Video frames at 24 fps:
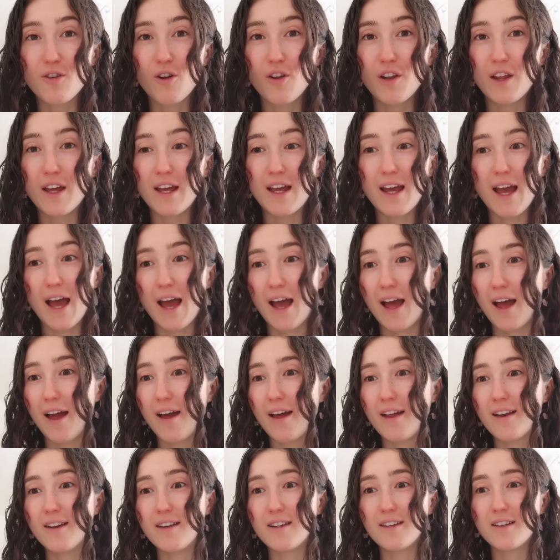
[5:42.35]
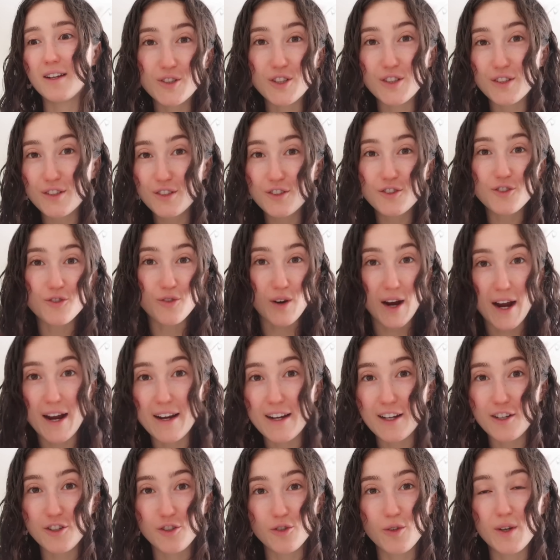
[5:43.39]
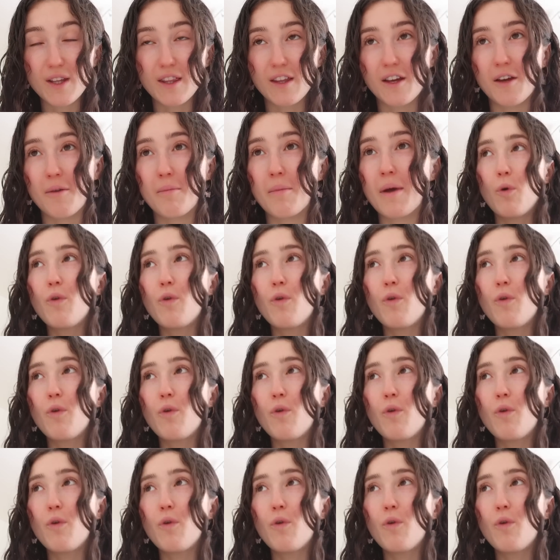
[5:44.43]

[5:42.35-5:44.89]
Holly, and just try and enjoy them.